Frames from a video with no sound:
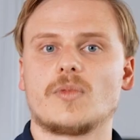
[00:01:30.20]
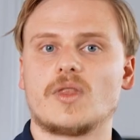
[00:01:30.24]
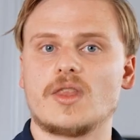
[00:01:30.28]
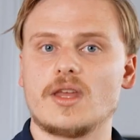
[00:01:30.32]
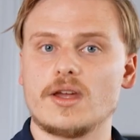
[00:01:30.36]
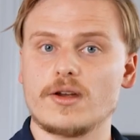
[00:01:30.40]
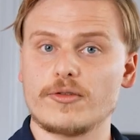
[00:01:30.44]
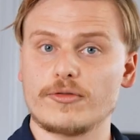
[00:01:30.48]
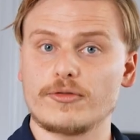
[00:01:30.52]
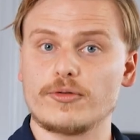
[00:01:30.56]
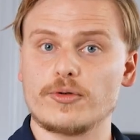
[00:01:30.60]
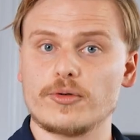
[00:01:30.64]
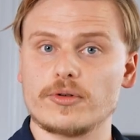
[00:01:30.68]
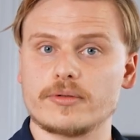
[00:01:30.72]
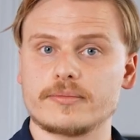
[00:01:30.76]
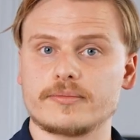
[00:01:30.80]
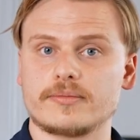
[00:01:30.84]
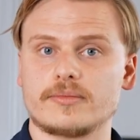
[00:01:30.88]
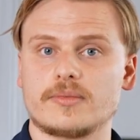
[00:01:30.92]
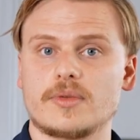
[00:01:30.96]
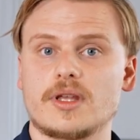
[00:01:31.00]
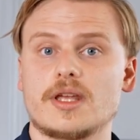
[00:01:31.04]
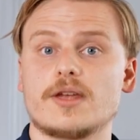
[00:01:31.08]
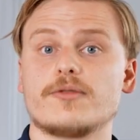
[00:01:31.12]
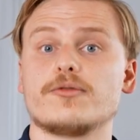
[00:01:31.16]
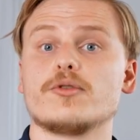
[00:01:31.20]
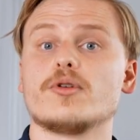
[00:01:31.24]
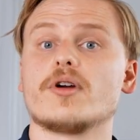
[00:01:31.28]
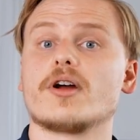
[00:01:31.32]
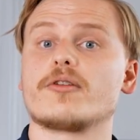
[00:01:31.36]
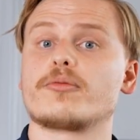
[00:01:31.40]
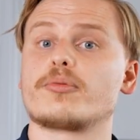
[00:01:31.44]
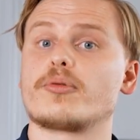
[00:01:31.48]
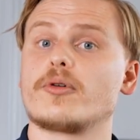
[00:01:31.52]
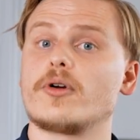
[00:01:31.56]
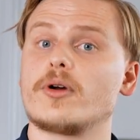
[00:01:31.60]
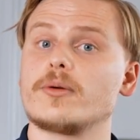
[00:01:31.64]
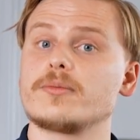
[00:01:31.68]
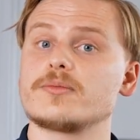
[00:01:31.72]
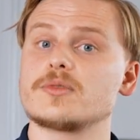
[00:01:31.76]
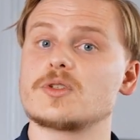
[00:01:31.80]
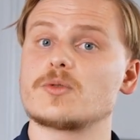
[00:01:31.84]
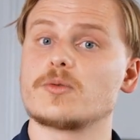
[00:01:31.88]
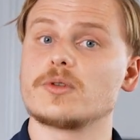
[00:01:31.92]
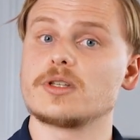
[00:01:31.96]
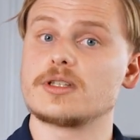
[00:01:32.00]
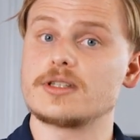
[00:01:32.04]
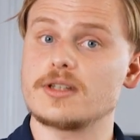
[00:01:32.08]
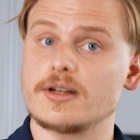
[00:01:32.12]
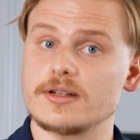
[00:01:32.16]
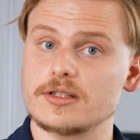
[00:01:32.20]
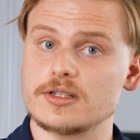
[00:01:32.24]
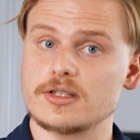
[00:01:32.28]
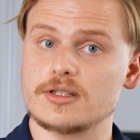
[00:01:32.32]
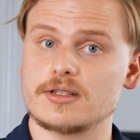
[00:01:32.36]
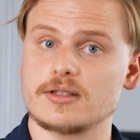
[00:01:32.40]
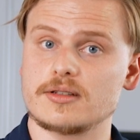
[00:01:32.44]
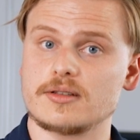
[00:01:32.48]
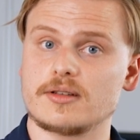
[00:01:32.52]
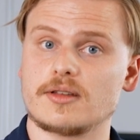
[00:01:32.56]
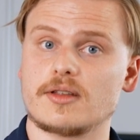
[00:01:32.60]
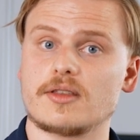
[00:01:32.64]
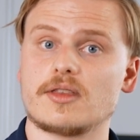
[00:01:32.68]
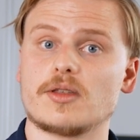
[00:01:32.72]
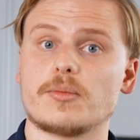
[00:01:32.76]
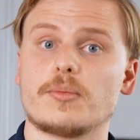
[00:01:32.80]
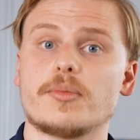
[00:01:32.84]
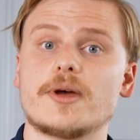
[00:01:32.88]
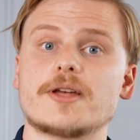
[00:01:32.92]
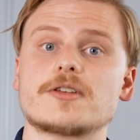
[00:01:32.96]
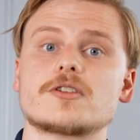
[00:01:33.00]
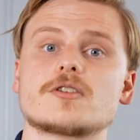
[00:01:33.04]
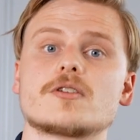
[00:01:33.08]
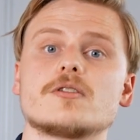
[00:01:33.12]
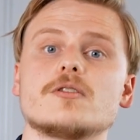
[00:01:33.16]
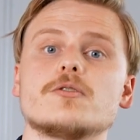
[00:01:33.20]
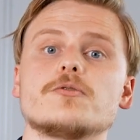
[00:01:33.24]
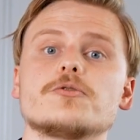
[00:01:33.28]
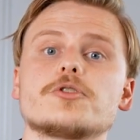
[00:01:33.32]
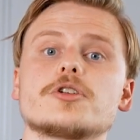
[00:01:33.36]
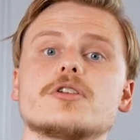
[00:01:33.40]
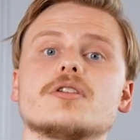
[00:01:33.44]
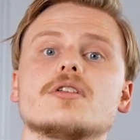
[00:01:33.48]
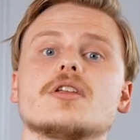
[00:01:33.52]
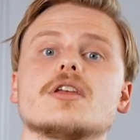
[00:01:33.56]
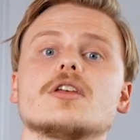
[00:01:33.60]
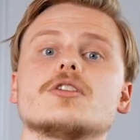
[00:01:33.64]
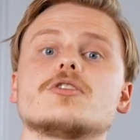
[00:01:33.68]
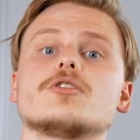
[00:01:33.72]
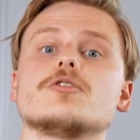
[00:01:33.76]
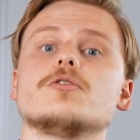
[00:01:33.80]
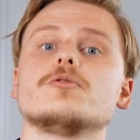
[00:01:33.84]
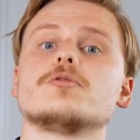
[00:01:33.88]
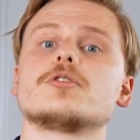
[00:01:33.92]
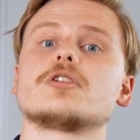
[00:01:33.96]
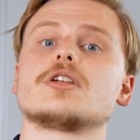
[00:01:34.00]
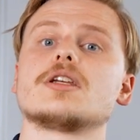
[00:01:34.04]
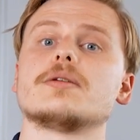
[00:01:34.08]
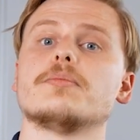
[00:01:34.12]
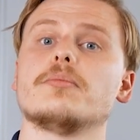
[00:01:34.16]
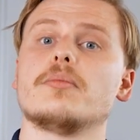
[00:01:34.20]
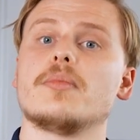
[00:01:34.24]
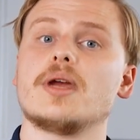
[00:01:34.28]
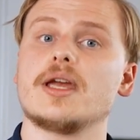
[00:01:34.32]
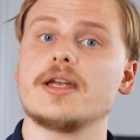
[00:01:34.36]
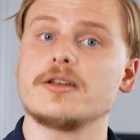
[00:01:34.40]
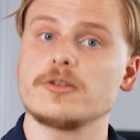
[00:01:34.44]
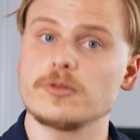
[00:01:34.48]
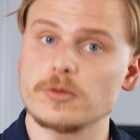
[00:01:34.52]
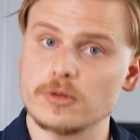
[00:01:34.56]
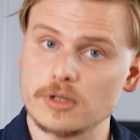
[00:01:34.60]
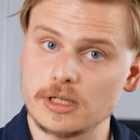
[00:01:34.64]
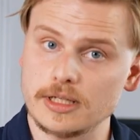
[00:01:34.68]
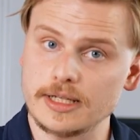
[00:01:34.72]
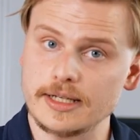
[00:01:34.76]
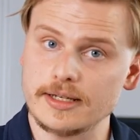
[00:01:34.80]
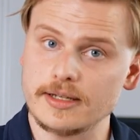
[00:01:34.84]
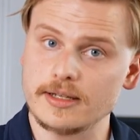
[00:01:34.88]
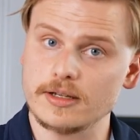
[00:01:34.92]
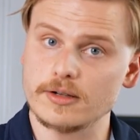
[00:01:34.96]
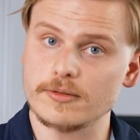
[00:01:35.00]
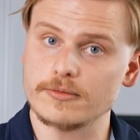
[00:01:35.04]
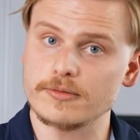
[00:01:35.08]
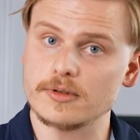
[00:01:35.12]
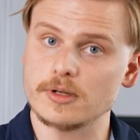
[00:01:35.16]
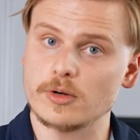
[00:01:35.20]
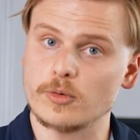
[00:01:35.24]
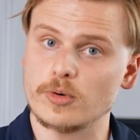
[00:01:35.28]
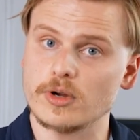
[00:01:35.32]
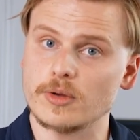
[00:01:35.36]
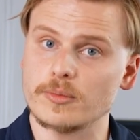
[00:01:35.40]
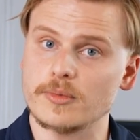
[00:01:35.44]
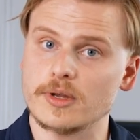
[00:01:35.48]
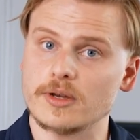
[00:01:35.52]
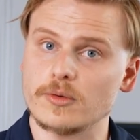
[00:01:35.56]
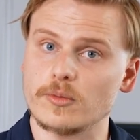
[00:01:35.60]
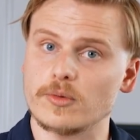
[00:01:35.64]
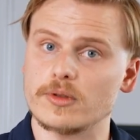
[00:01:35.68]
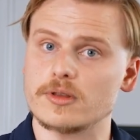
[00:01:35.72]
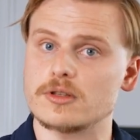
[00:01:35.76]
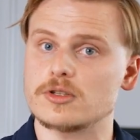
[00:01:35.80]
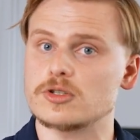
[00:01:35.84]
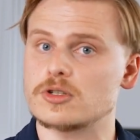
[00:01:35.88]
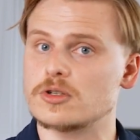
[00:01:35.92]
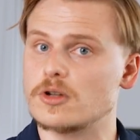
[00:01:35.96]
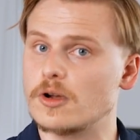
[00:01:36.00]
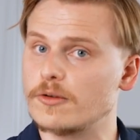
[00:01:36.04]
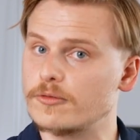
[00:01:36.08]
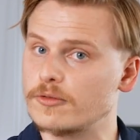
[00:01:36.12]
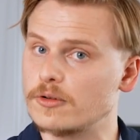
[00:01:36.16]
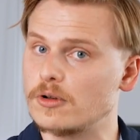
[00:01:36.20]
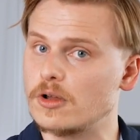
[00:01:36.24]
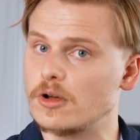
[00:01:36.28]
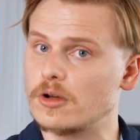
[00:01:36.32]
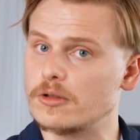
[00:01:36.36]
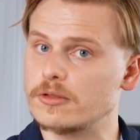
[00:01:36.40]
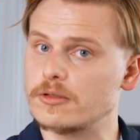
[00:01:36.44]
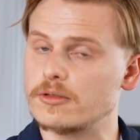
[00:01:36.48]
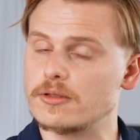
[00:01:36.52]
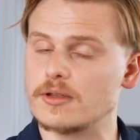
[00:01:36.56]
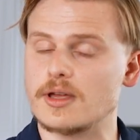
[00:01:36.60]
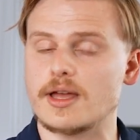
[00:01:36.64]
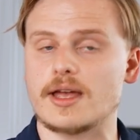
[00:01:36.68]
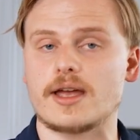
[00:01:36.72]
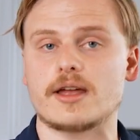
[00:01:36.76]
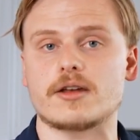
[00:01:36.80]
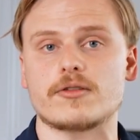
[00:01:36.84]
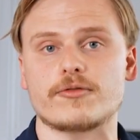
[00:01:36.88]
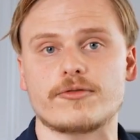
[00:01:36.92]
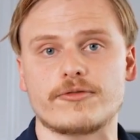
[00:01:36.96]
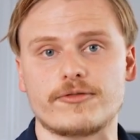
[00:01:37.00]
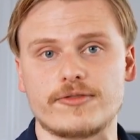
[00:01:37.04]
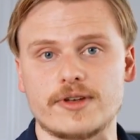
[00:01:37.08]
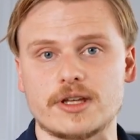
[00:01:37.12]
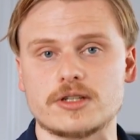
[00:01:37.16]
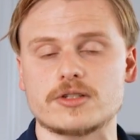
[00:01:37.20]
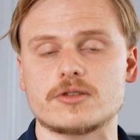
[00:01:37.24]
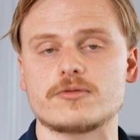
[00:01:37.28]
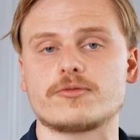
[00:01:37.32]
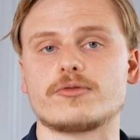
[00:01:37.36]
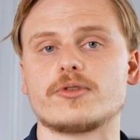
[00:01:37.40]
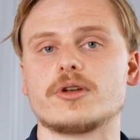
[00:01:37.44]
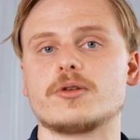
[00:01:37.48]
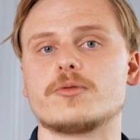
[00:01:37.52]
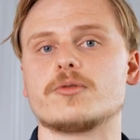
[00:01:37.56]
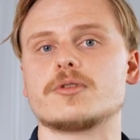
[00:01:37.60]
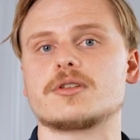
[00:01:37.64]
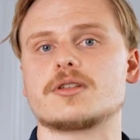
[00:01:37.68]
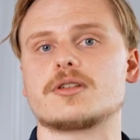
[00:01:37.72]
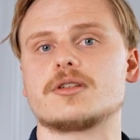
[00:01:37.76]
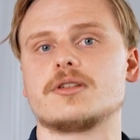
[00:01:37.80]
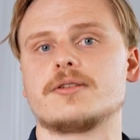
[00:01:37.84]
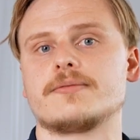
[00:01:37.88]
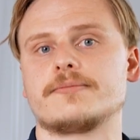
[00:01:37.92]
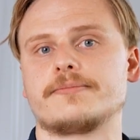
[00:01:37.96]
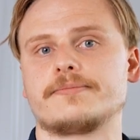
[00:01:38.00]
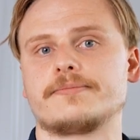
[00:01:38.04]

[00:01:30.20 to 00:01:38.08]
Therefore, if you have problems with dust, the best solution is usually manual cleaning of the equipment with a soft cloth at a fixed frequency.